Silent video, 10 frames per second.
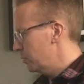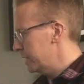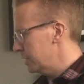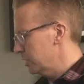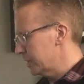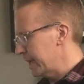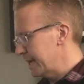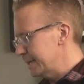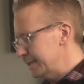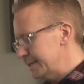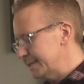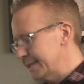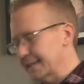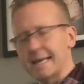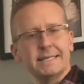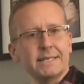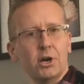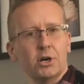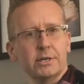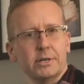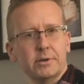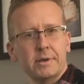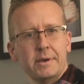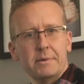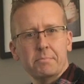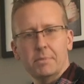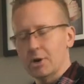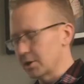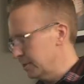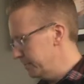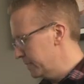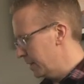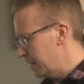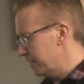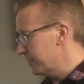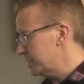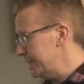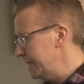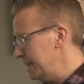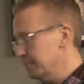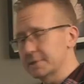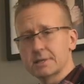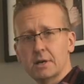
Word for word: we can look at, and this is the Lencioni model uh, for teams.